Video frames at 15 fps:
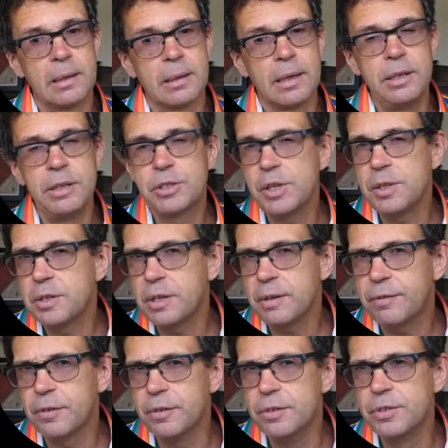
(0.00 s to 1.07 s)
Can you see the
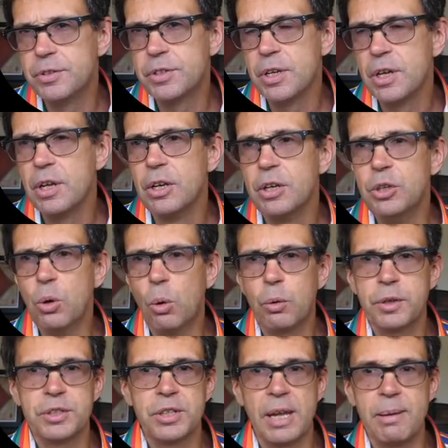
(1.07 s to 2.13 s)
difference? North
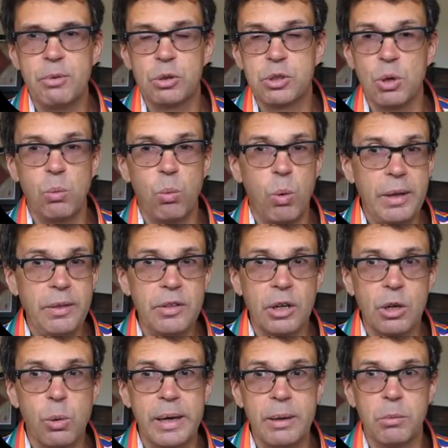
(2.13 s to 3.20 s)
is able to win the
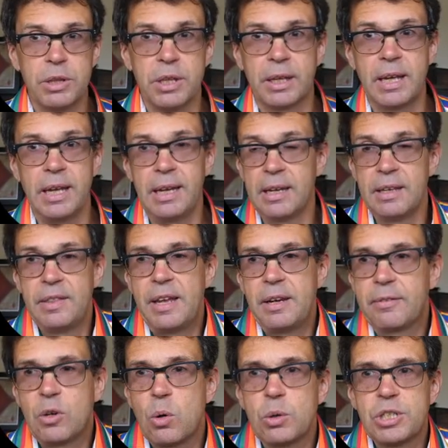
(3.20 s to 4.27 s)
queen with the king, and then,
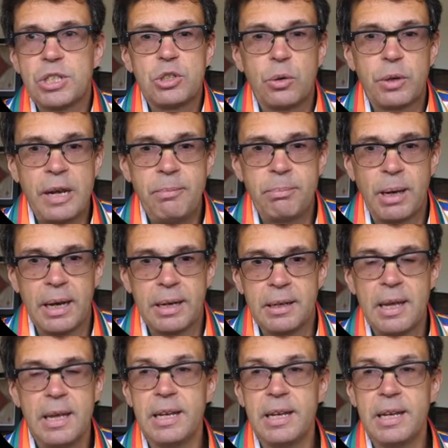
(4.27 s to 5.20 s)
of course, he's not end played.